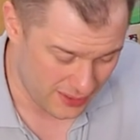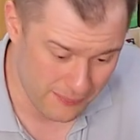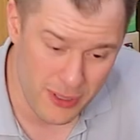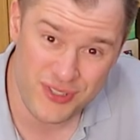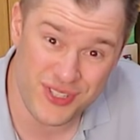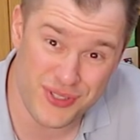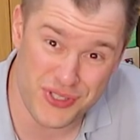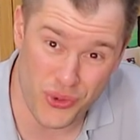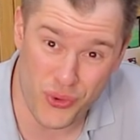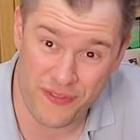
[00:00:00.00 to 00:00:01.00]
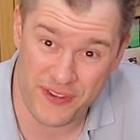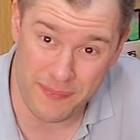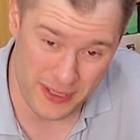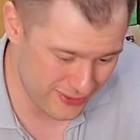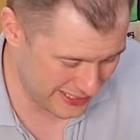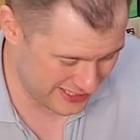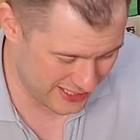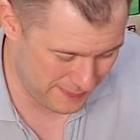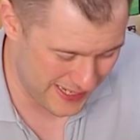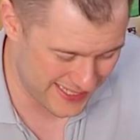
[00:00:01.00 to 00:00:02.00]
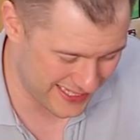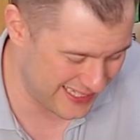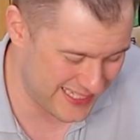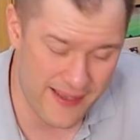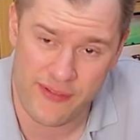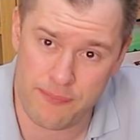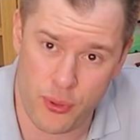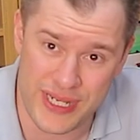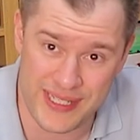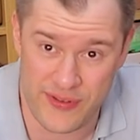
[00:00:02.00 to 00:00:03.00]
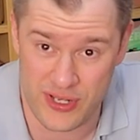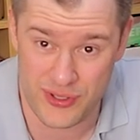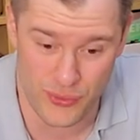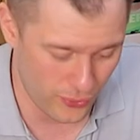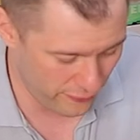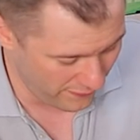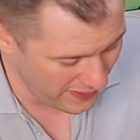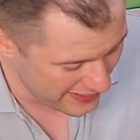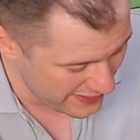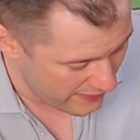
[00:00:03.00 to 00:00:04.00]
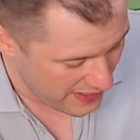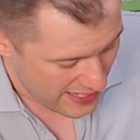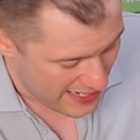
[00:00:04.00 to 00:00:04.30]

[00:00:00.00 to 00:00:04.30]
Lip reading: the most you score for the buildings is basically 7 points if you can do all 5,